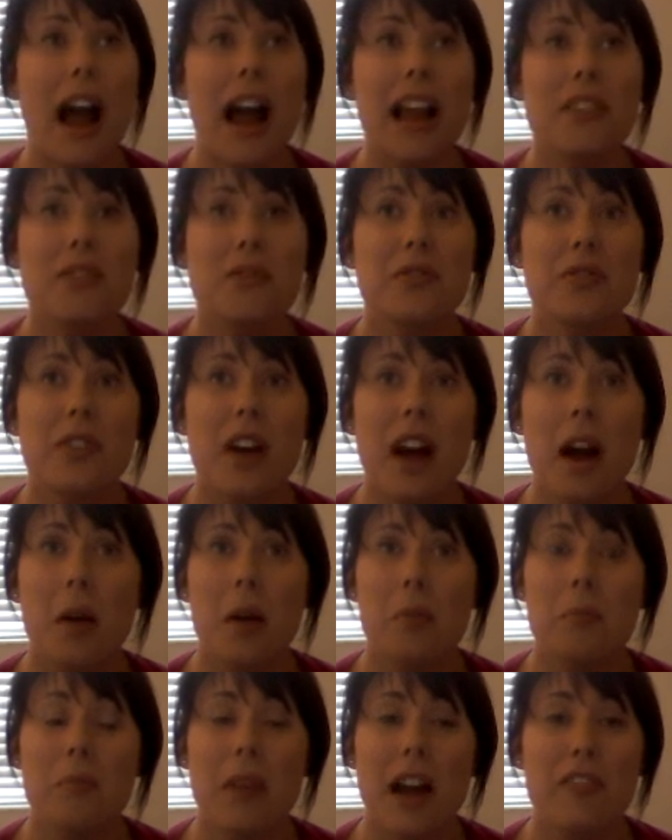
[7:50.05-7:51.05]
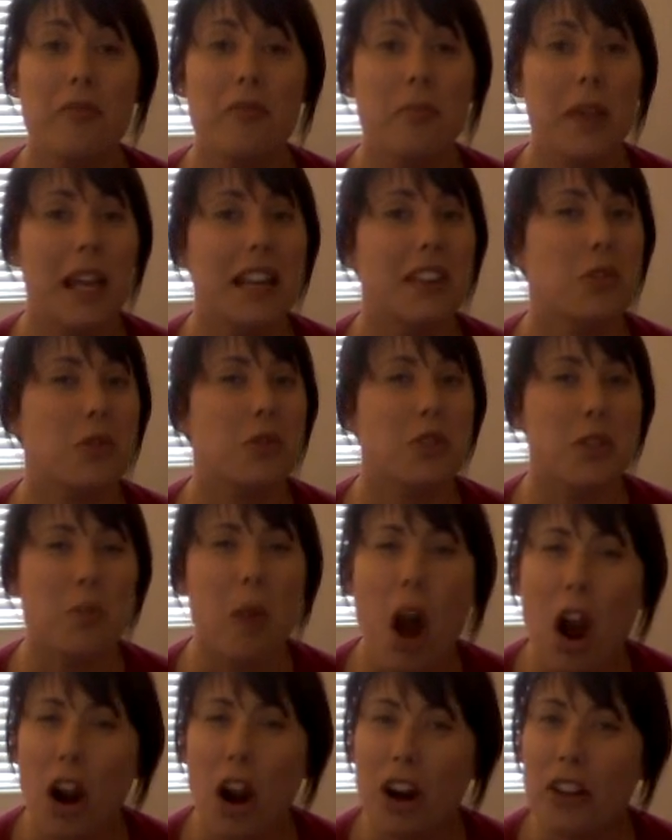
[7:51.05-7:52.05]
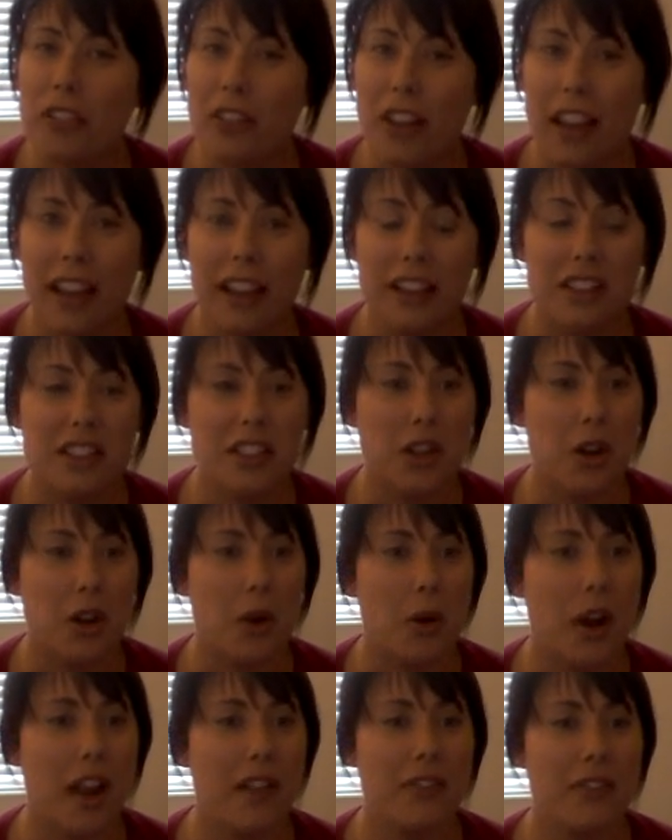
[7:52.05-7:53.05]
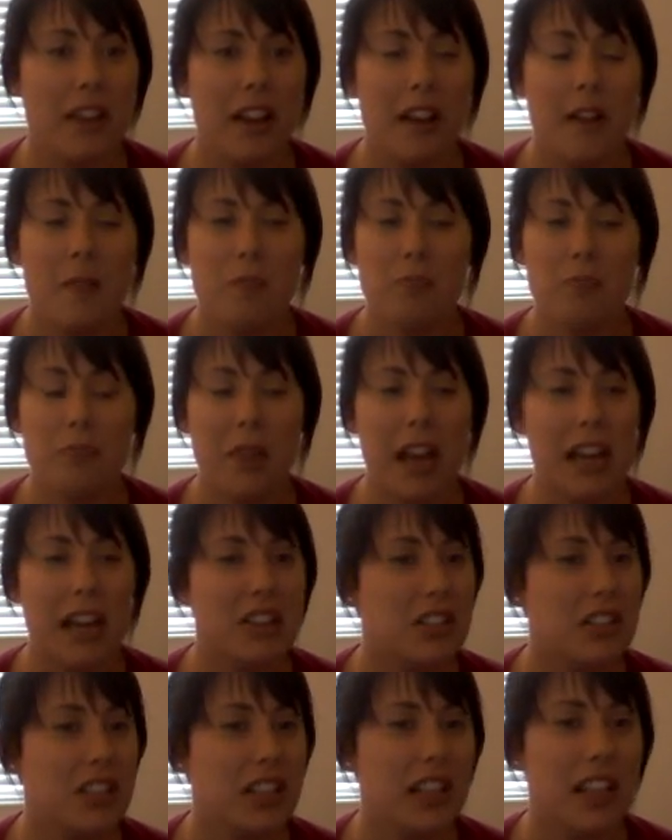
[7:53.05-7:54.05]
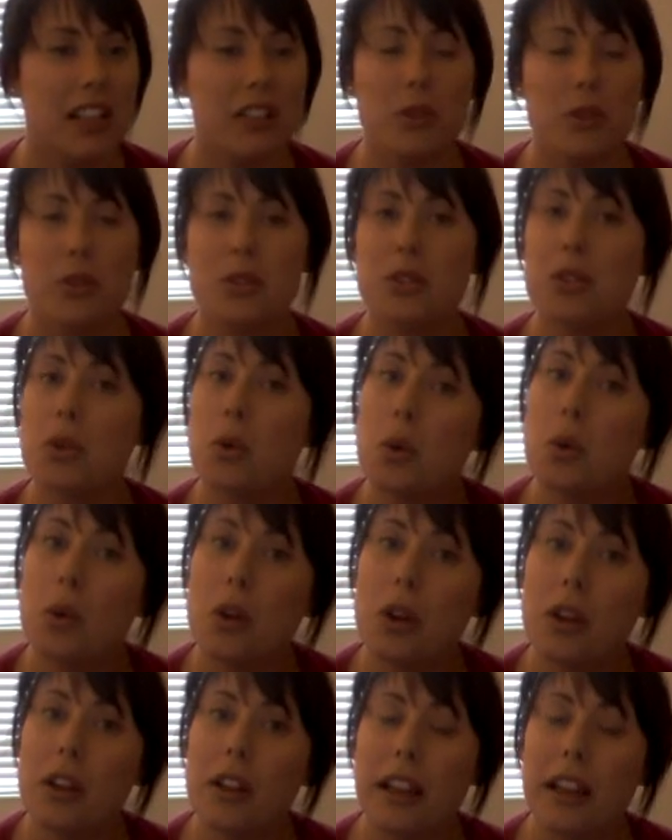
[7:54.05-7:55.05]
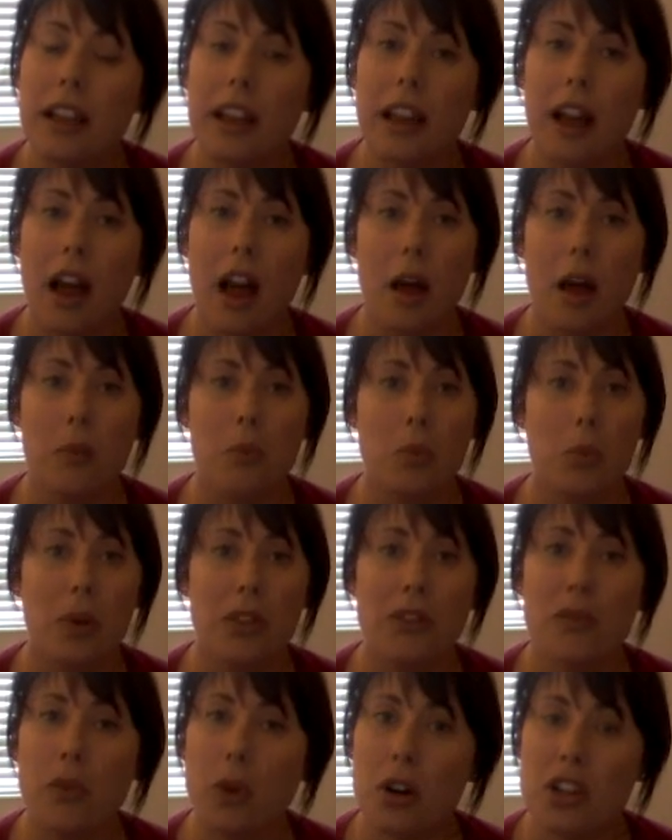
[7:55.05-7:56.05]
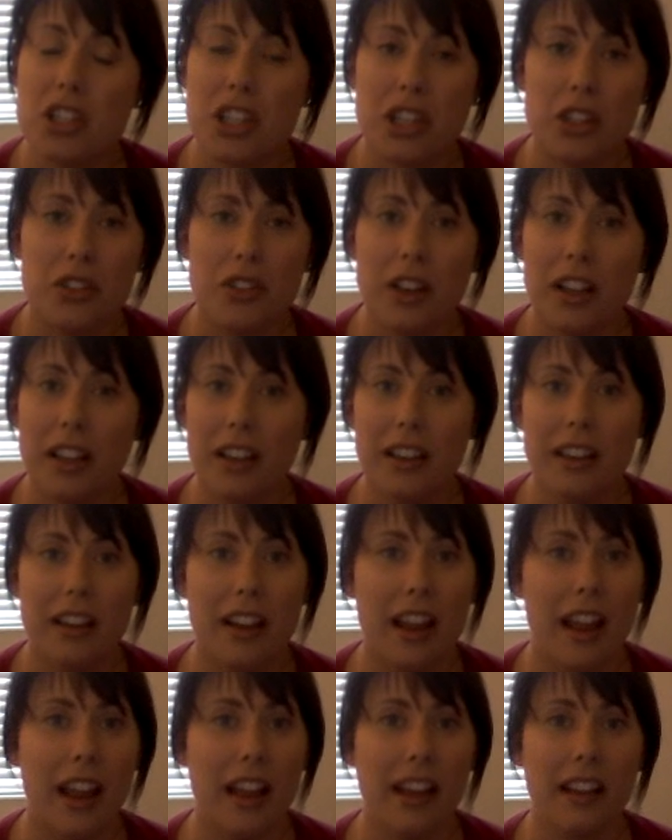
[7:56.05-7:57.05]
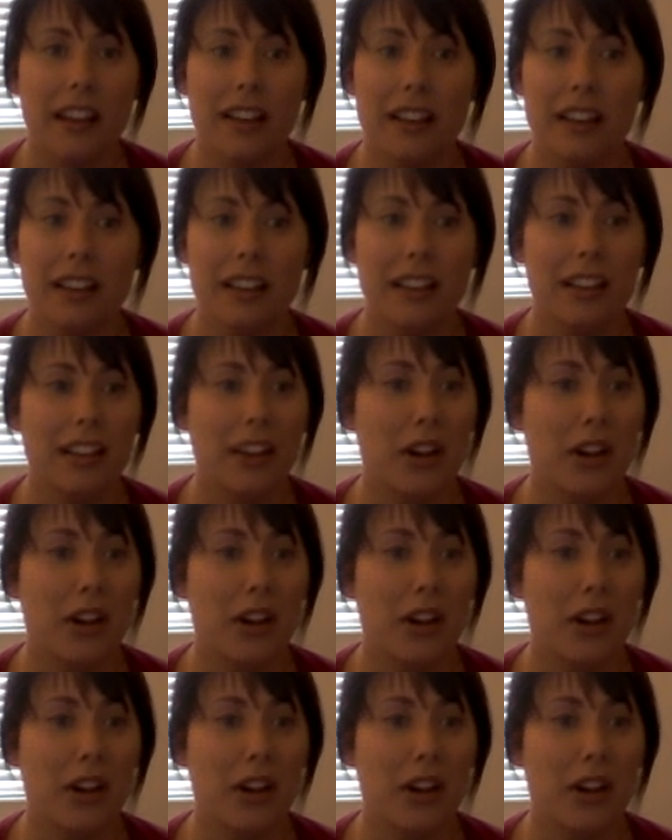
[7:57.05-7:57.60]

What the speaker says: I've made it through some hard things. I've managed to get through school with 4 children, and